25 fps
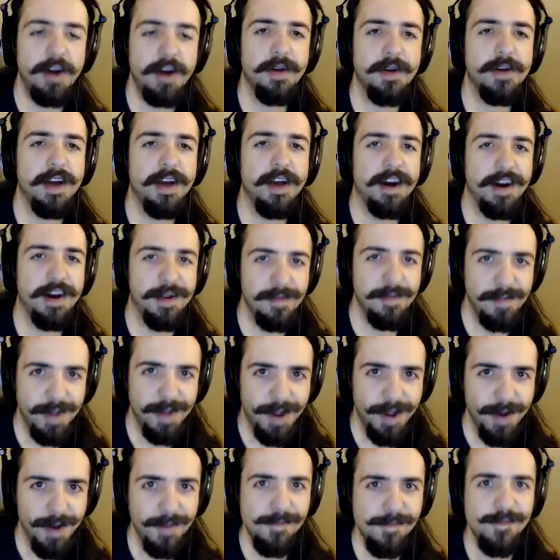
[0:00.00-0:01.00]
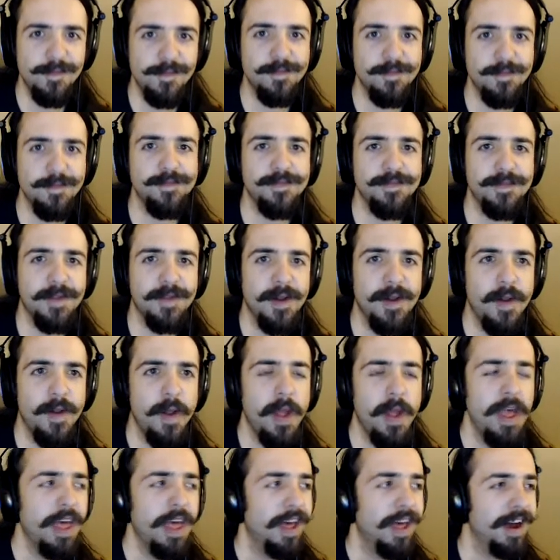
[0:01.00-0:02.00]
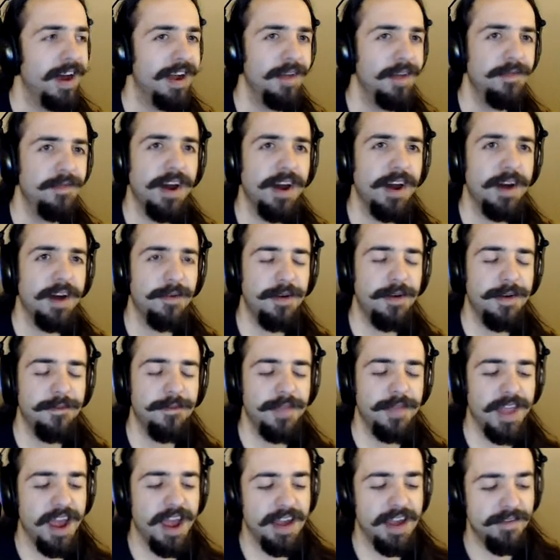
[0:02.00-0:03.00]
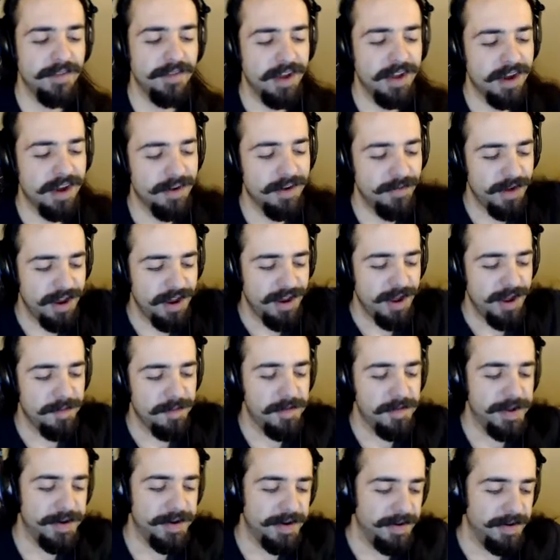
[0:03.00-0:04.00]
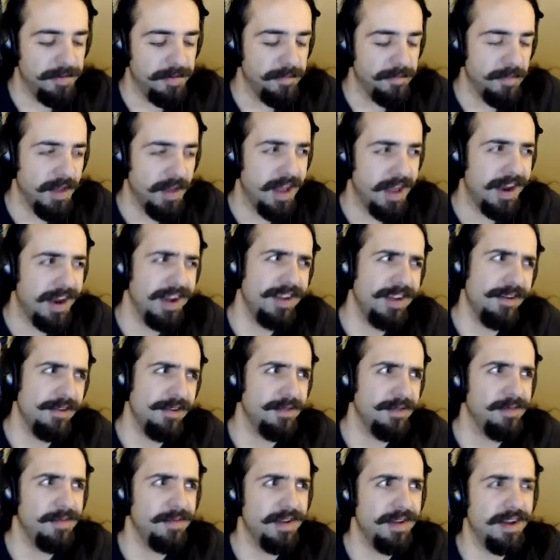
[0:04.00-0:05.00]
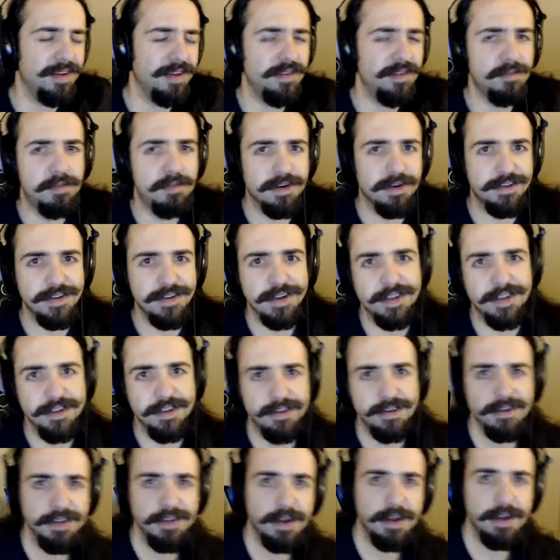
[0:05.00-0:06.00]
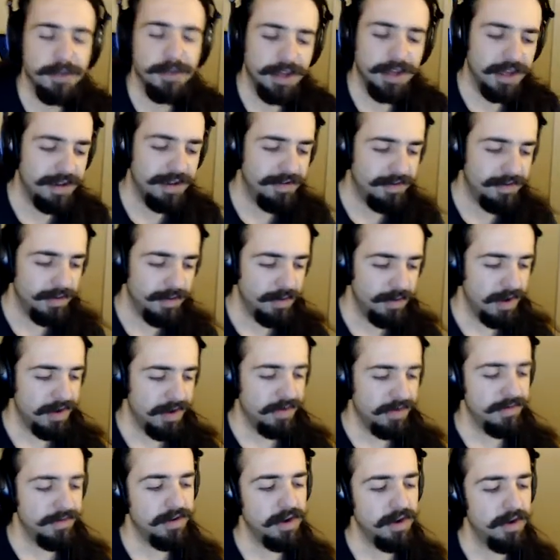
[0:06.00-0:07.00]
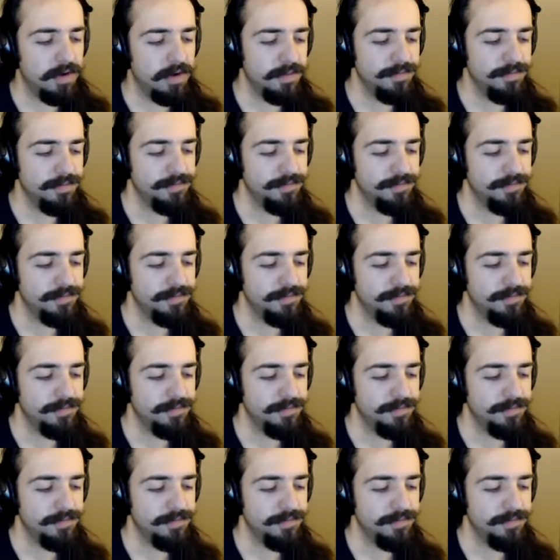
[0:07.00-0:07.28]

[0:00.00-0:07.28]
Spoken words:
Kant. Yeah, I have not. I have not read him at all, and I don't particularly plan to. I don't know.